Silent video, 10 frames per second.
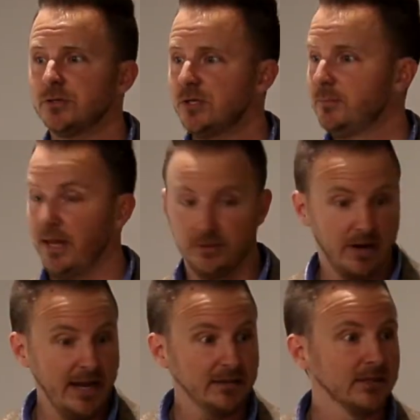you'd be like,
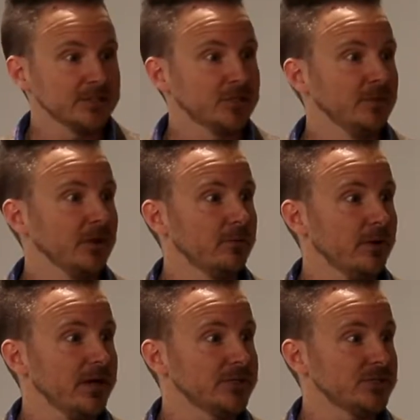great, let's go build a
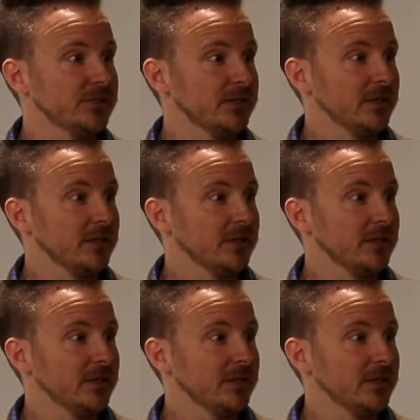bridge.